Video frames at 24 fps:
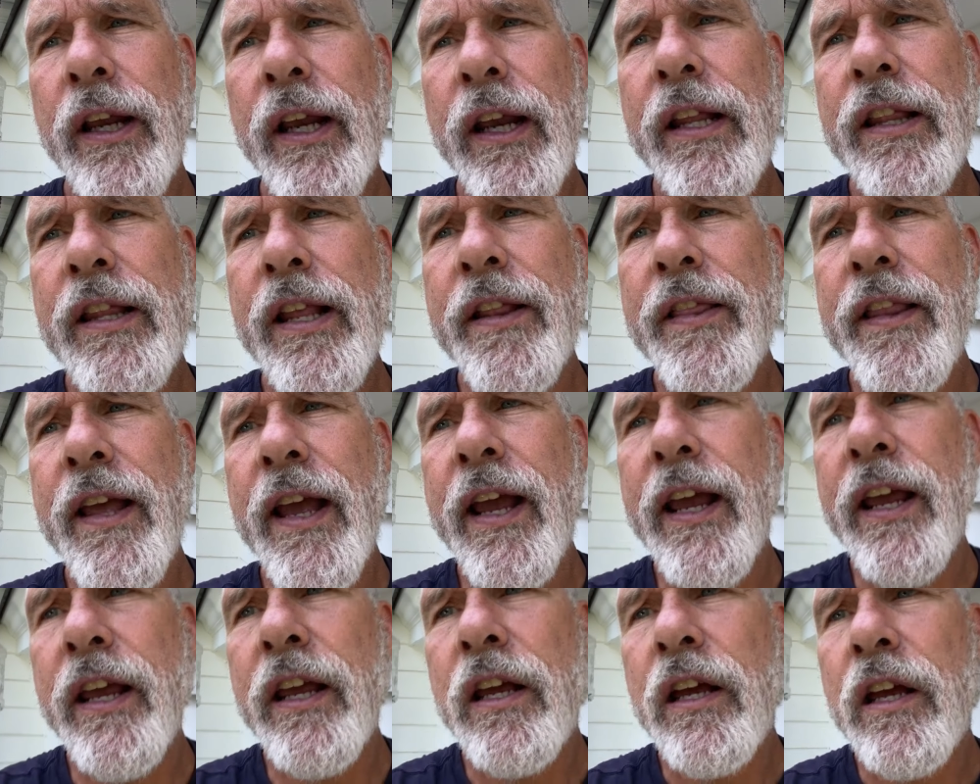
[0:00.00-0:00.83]
and then
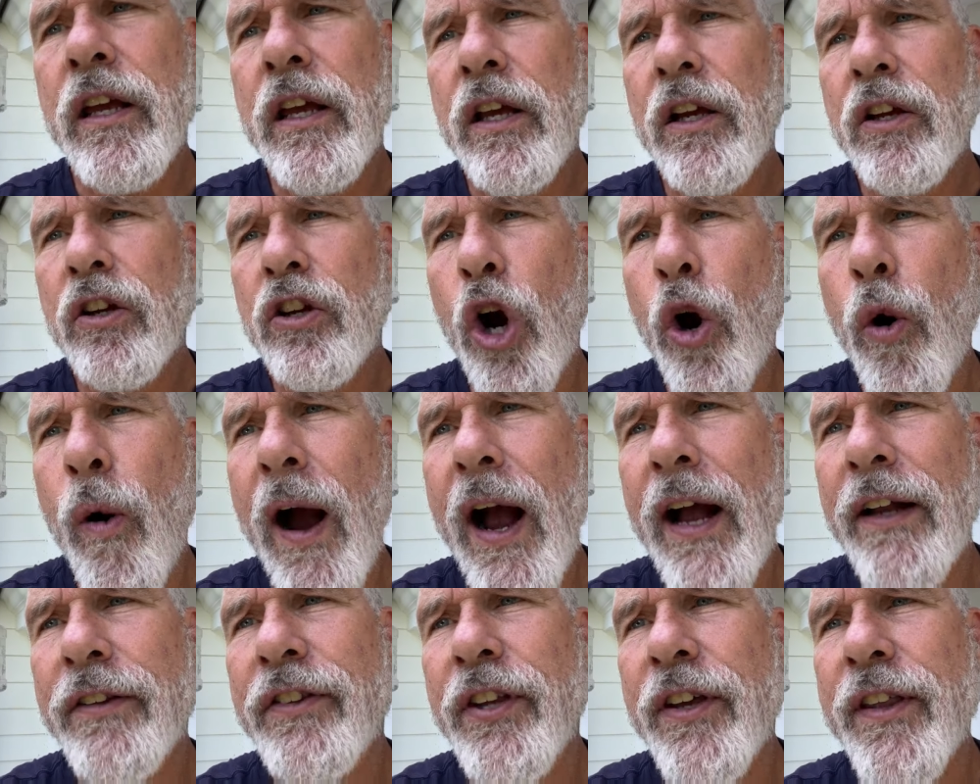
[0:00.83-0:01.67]
they go
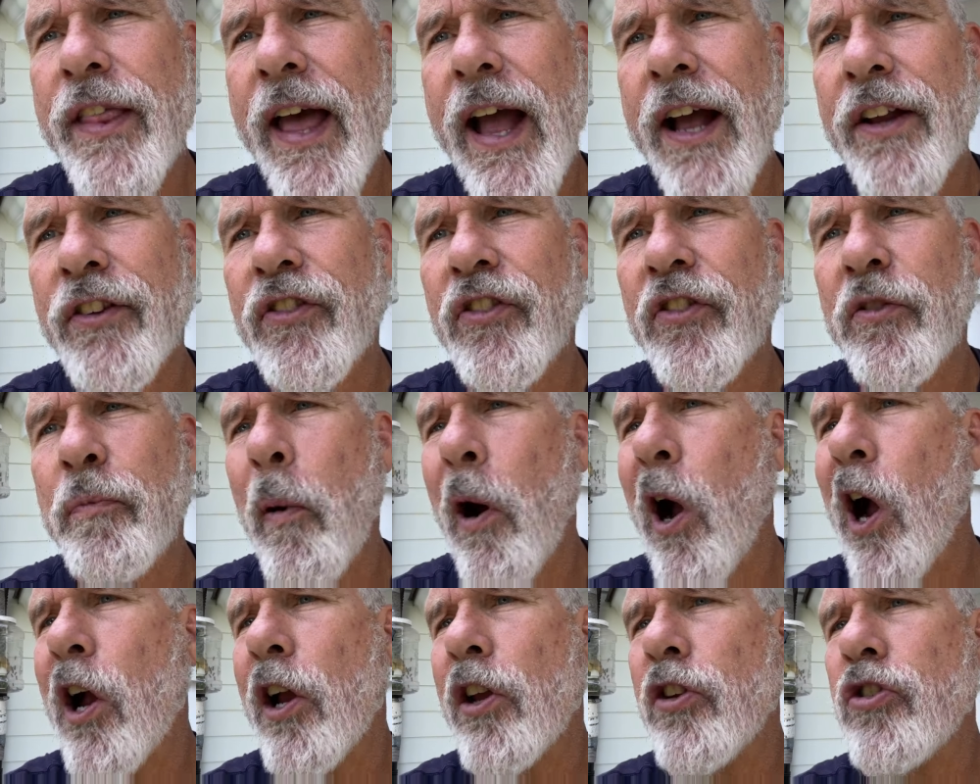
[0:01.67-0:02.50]
onto that
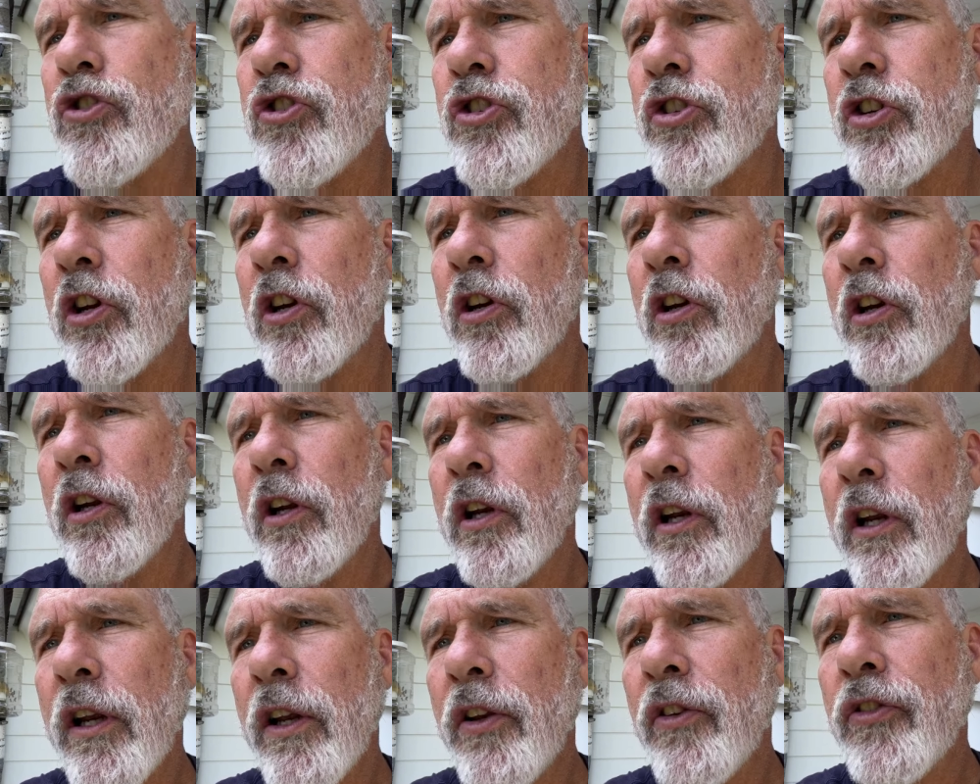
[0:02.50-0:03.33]
sponge
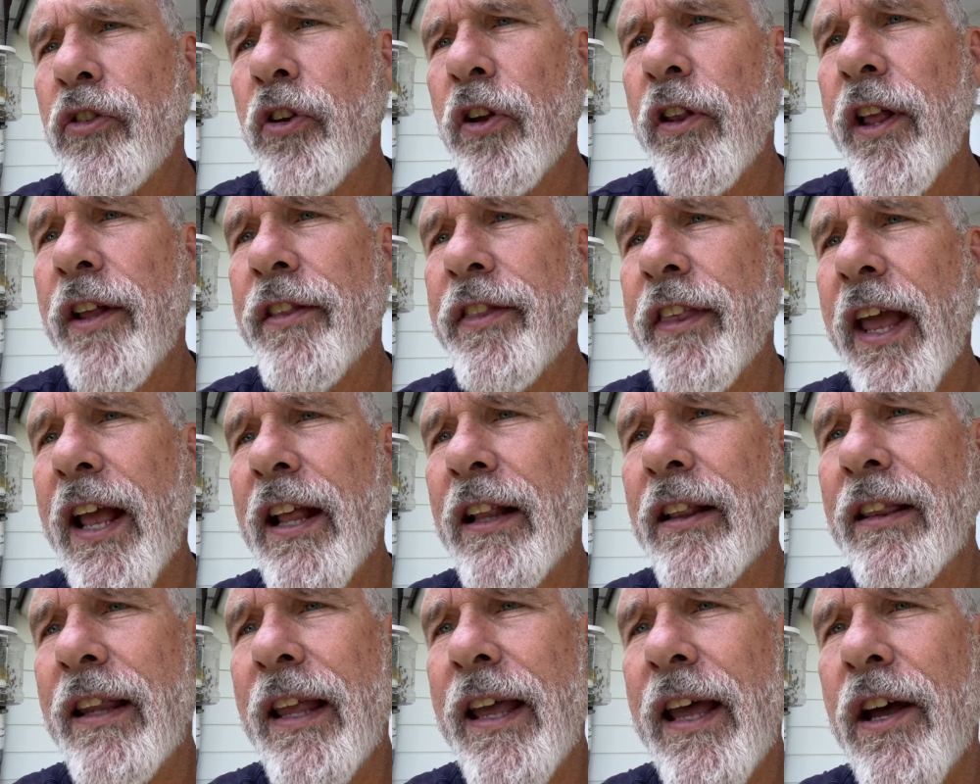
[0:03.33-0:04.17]
so that they
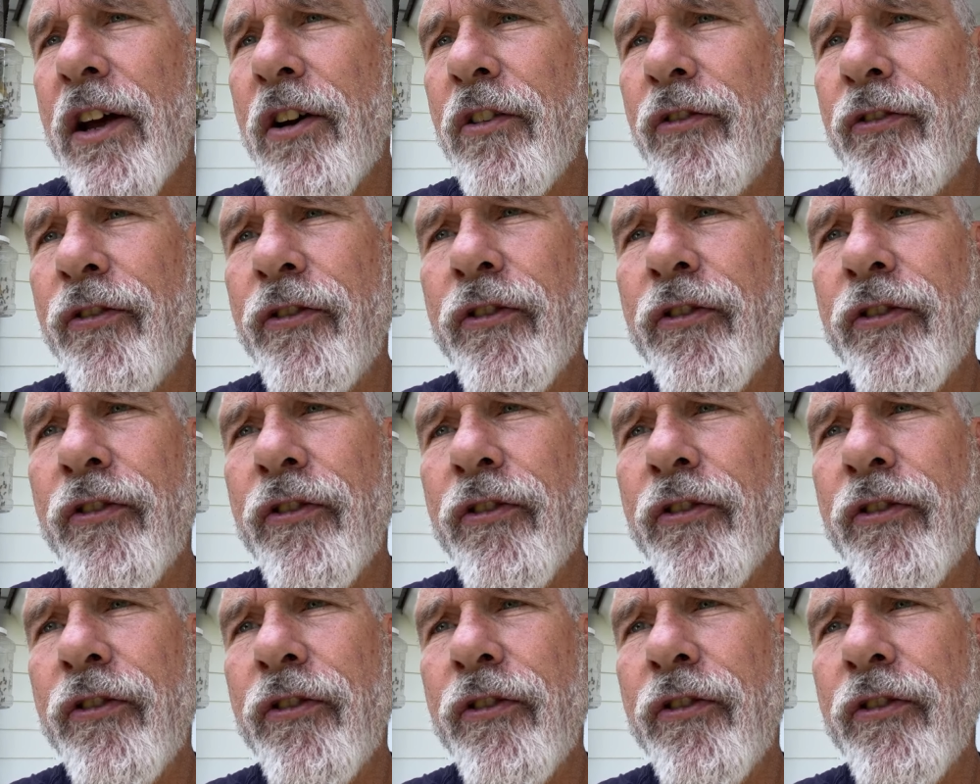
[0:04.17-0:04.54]
live